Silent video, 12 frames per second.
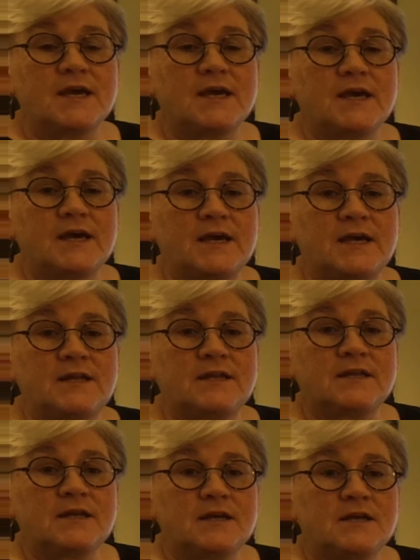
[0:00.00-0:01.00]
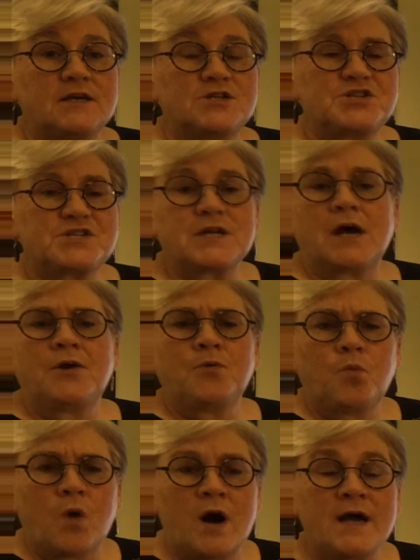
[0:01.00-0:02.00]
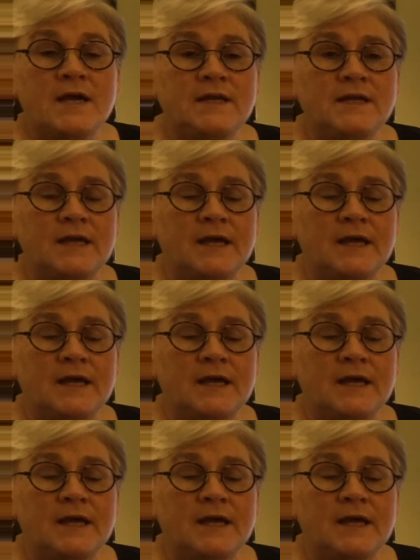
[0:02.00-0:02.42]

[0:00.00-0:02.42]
and just unwind